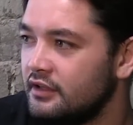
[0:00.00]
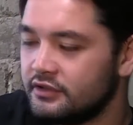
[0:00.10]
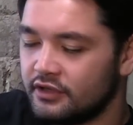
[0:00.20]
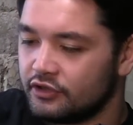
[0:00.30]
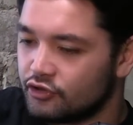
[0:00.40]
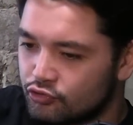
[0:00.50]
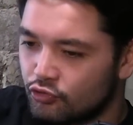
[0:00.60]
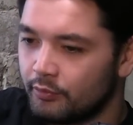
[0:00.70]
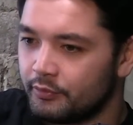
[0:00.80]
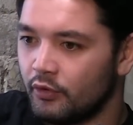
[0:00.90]
So you just
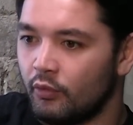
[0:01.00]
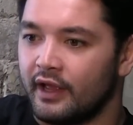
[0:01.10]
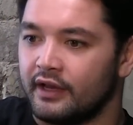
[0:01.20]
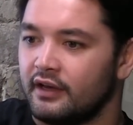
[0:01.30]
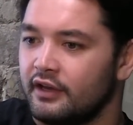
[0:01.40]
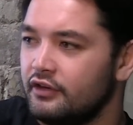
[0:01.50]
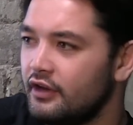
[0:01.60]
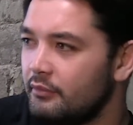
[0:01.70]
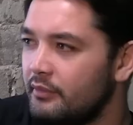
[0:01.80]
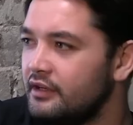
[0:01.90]
drop your weight. And you
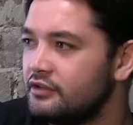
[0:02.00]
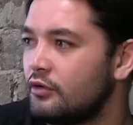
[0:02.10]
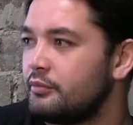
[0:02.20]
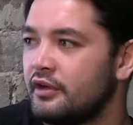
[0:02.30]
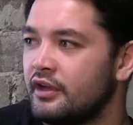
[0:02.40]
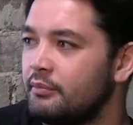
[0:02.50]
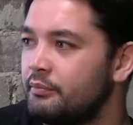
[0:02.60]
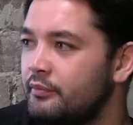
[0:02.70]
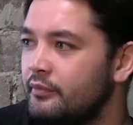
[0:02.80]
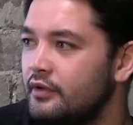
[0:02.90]
don't mean to drop your
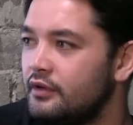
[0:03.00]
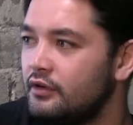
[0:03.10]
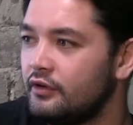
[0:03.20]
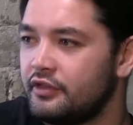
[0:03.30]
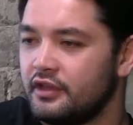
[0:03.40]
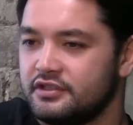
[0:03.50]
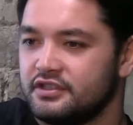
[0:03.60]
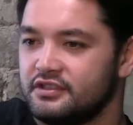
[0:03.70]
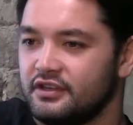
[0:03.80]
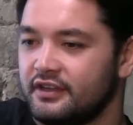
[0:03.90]
hip. I think it's
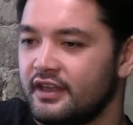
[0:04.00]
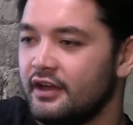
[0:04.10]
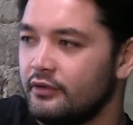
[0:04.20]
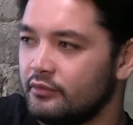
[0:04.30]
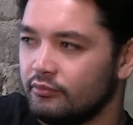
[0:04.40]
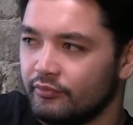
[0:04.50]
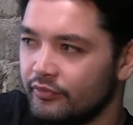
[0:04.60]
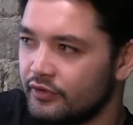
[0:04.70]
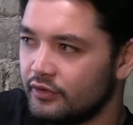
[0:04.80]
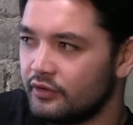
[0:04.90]
just like how
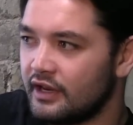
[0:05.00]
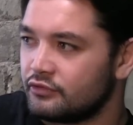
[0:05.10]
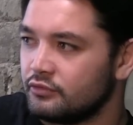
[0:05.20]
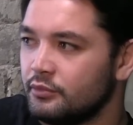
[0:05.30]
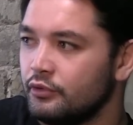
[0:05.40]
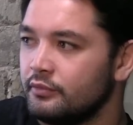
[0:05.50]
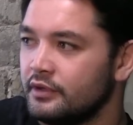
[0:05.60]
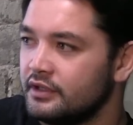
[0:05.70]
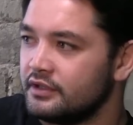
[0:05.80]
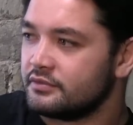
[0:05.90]
your natural movement
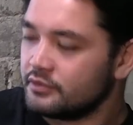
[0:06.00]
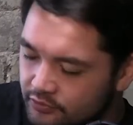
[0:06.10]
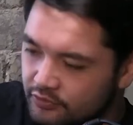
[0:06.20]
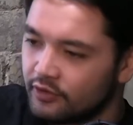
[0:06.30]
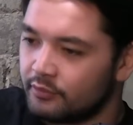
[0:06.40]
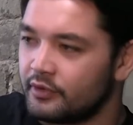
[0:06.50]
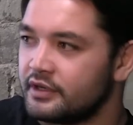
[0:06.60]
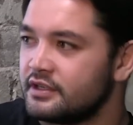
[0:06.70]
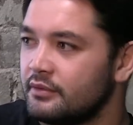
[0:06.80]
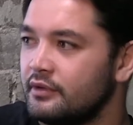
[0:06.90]
is when you're trying to bring
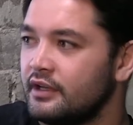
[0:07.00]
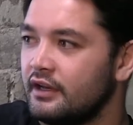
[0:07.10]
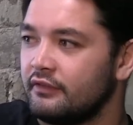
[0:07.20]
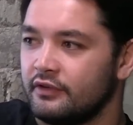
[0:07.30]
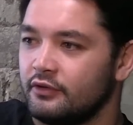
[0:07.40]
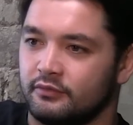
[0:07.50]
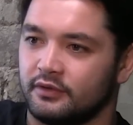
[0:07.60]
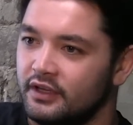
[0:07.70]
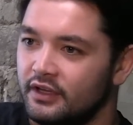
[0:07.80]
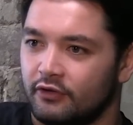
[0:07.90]
someone down. If you
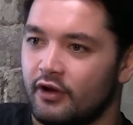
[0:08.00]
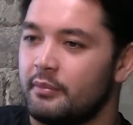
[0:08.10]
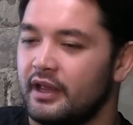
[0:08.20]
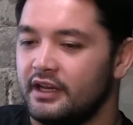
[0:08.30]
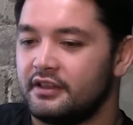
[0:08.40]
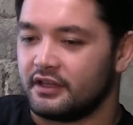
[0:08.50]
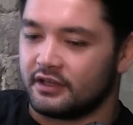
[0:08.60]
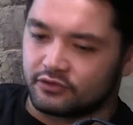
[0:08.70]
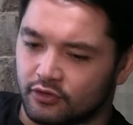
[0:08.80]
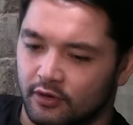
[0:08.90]
grab anything and
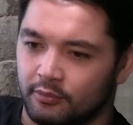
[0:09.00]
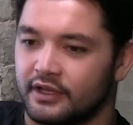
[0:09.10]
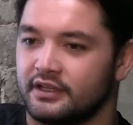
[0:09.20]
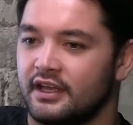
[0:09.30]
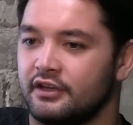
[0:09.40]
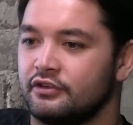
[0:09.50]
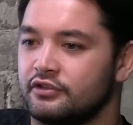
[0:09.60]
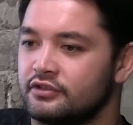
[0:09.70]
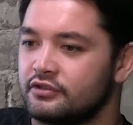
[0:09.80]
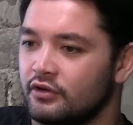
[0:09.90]
to bring it down, you
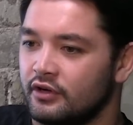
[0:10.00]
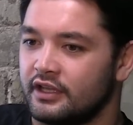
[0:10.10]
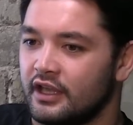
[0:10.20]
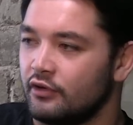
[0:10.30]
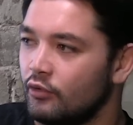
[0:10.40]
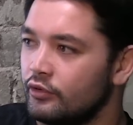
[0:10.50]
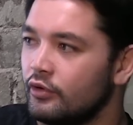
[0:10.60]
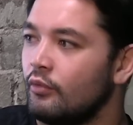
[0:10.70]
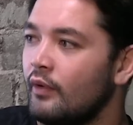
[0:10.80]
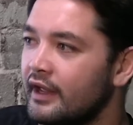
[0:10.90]
just try to get all your
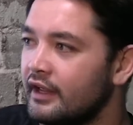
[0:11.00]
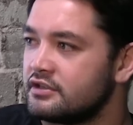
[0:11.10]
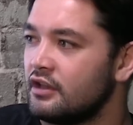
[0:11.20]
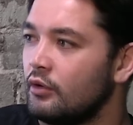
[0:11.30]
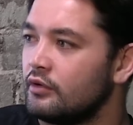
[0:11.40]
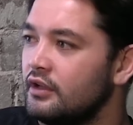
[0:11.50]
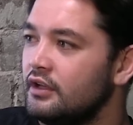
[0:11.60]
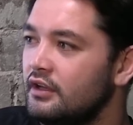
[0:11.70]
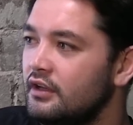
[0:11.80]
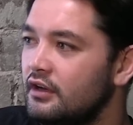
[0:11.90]
weight as low
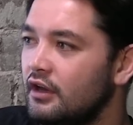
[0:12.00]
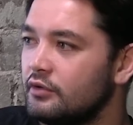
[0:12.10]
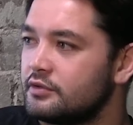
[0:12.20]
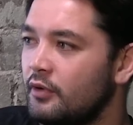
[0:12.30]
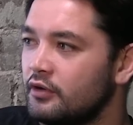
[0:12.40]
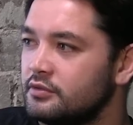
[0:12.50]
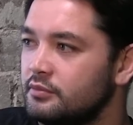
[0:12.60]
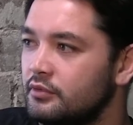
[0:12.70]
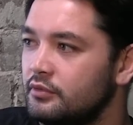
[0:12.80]
as possible.